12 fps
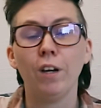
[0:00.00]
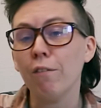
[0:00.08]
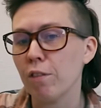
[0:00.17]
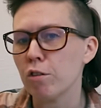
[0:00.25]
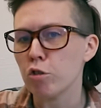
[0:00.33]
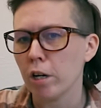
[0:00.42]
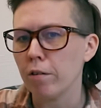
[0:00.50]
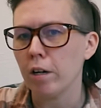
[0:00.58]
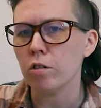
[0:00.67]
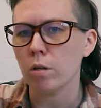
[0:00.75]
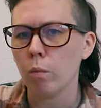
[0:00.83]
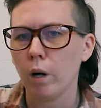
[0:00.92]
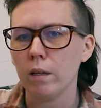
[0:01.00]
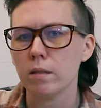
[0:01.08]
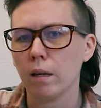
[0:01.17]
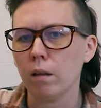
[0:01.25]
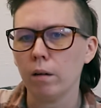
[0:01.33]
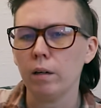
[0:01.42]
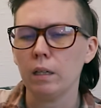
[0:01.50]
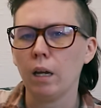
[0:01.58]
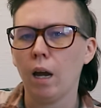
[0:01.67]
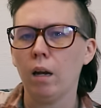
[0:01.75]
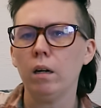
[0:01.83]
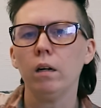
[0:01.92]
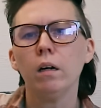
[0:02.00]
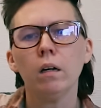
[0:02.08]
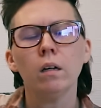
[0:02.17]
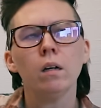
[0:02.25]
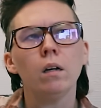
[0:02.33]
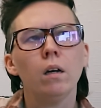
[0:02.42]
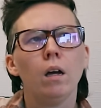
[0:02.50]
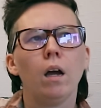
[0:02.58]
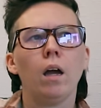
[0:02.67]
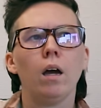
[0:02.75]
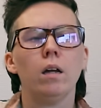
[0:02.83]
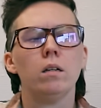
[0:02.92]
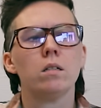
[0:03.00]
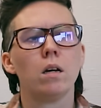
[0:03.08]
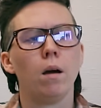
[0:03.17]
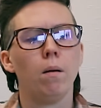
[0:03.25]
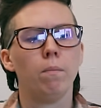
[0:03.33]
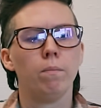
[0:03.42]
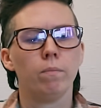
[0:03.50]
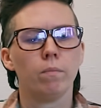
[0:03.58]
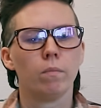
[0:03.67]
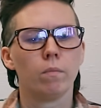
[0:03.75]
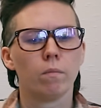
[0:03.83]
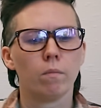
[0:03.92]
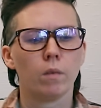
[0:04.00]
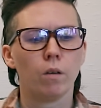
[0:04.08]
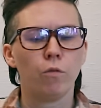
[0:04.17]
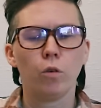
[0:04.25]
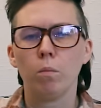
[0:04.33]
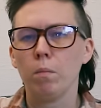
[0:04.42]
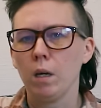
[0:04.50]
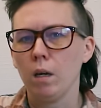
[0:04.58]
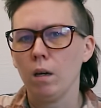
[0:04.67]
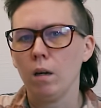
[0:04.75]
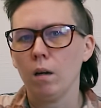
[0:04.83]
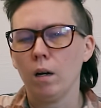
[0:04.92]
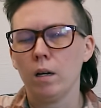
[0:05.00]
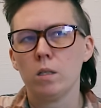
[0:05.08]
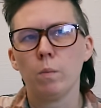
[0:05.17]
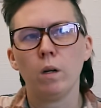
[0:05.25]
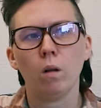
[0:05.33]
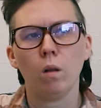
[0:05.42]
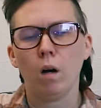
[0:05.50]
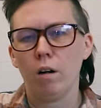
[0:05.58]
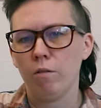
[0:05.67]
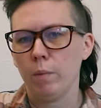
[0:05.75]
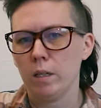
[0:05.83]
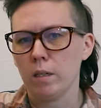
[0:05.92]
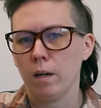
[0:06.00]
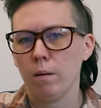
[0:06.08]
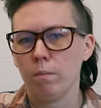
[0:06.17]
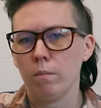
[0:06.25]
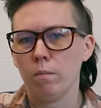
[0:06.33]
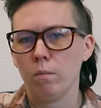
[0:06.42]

fifth-generation white settler in Canada, and for me, I spend a lot of my time